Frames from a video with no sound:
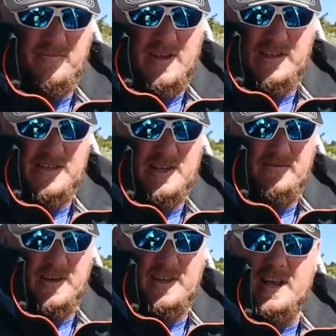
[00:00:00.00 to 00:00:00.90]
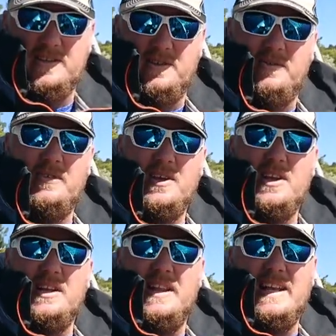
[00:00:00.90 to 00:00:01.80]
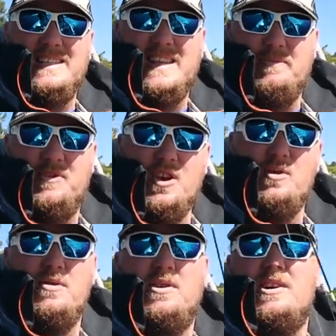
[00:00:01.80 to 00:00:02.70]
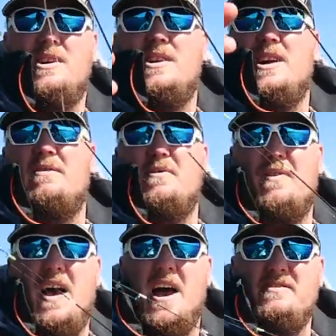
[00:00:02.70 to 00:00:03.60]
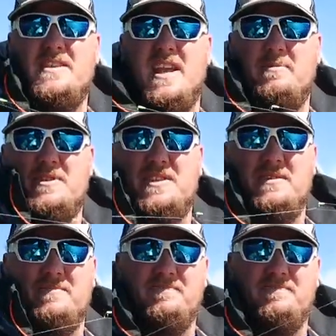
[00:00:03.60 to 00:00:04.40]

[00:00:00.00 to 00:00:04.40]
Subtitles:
and stuff like that. So that's step two of the five steps.